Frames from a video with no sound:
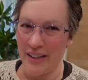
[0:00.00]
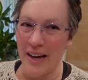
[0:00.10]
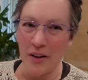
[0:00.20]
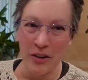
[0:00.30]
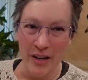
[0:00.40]

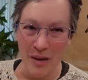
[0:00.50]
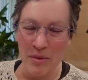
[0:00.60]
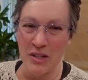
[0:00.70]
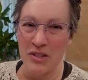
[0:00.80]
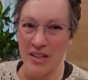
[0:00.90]
how you're
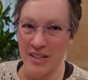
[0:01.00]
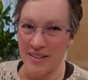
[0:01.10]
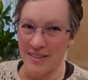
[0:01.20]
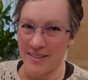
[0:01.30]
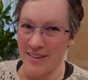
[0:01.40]
coming to
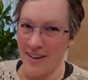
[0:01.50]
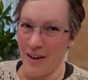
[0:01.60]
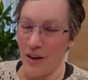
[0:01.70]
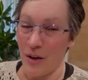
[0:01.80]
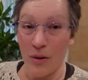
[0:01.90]
this,
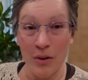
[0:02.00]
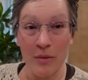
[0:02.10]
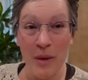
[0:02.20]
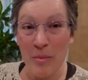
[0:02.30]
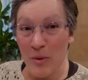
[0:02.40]
or
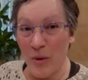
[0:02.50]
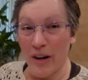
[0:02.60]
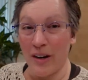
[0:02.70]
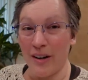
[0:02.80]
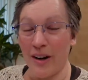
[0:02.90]
maybe
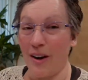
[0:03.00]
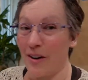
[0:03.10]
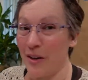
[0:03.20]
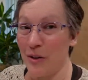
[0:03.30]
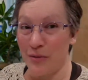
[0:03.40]
where are
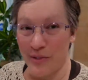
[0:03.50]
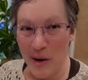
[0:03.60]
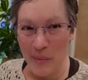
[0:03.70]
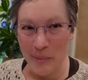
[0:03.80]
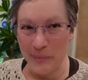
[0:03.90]
you
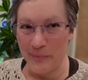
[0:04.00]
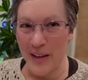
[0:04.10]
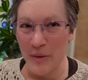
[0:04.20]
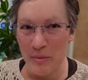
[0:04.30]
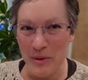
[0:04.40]
from?
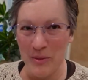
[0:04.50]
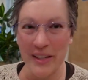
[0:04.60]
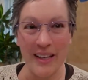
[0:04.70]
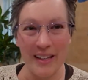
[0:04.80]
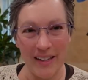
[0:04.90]
That would be
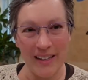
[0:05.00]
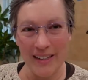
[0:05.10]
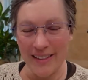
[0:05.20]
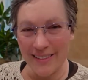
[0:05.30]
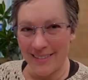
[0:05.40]
really kind of
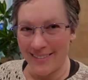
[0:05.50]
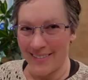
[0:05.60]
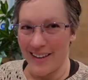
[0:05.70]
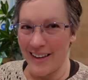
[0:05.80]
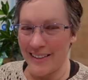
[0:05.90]
neat.
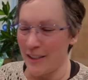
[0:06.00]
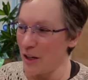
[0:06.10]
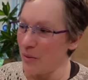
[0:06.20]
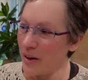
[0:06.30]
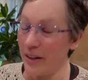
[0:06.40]
I like to know
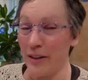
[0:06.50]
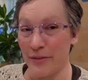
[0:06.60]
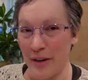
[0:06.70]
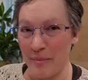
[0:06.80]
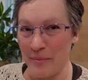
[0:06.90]
where you're
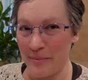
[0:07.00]
from.